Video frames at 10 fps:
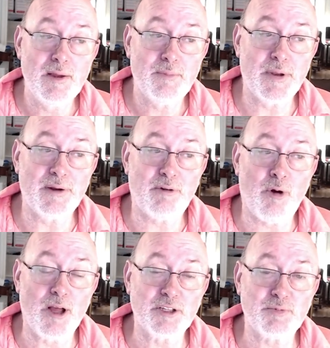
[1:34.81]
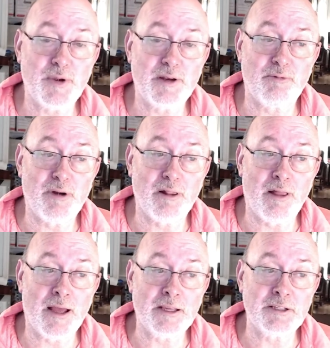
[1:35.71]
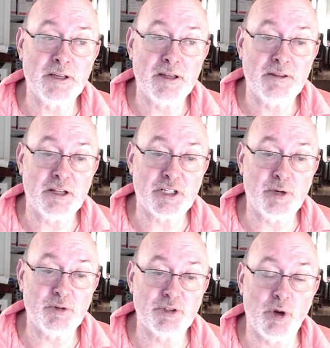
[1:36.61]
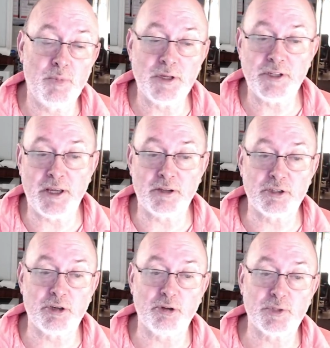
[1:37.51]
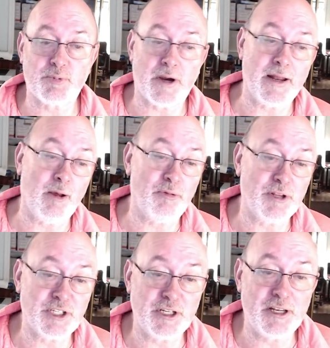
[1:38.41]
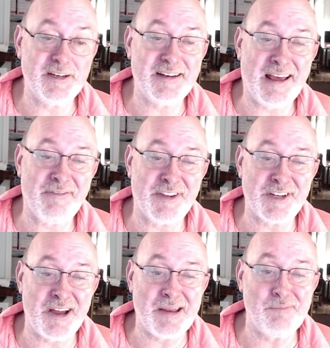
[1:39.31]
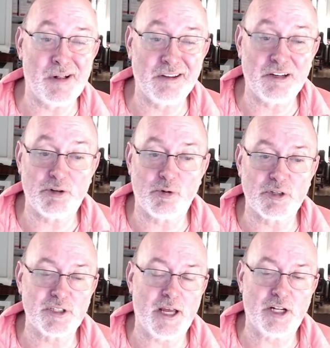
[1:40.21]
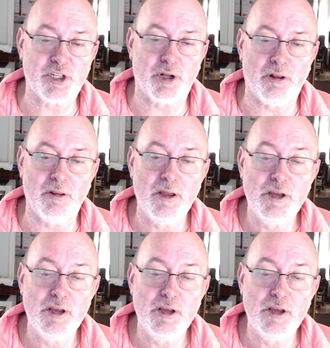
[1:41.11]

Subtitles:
But it caused me to realize that she was so busy and so spread out that she didn't have the time built into her schedule